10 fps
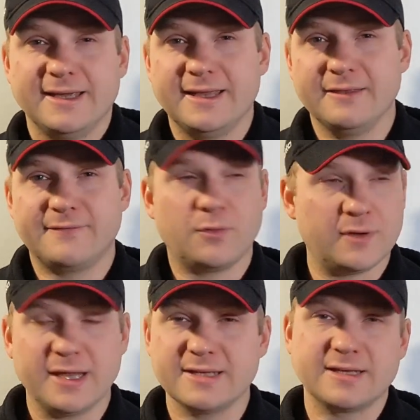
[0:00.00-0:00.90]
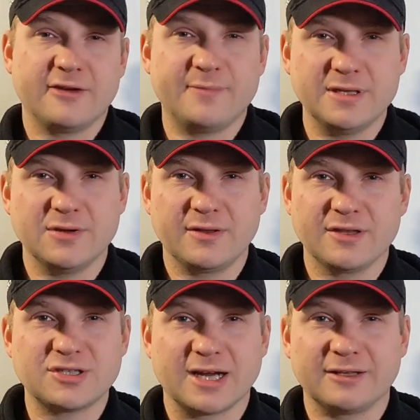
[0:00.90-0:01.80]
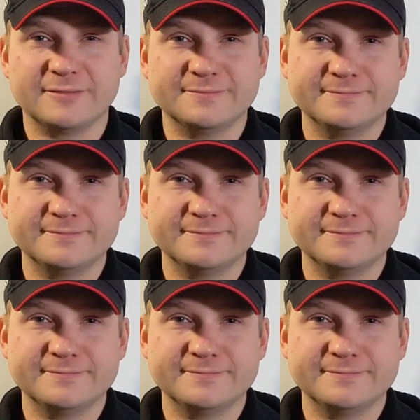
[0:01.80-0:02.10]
in the 4 years that I've been doing the channel.